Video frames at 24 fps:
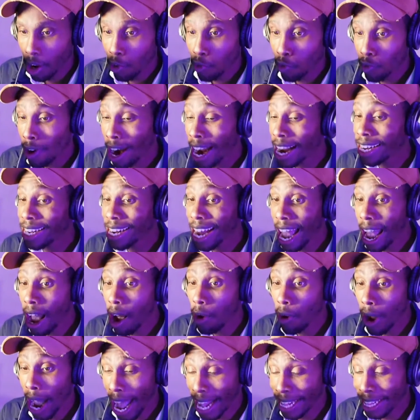Right
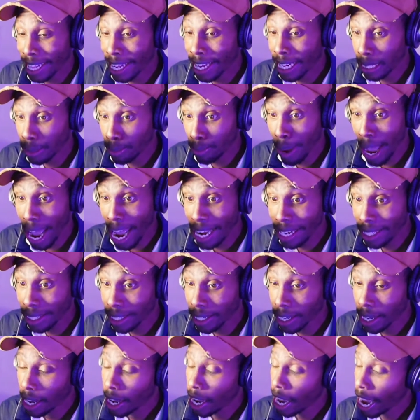now, at this
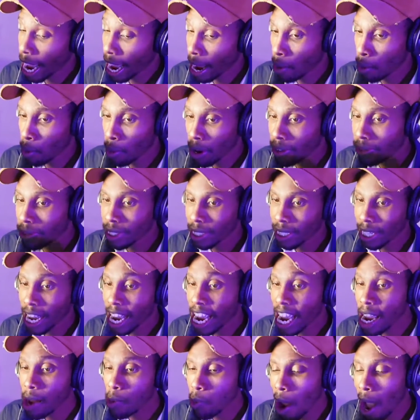pace, and we've
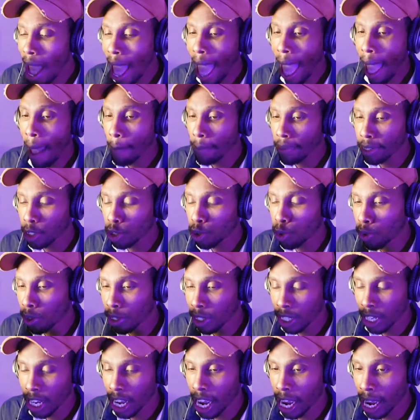seen what happens to a
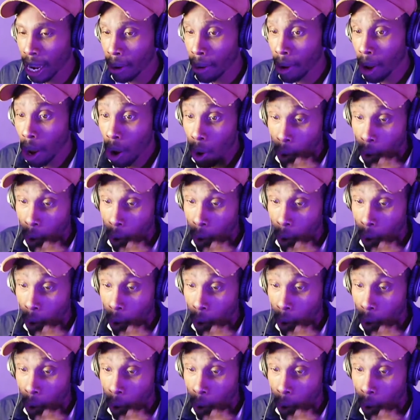team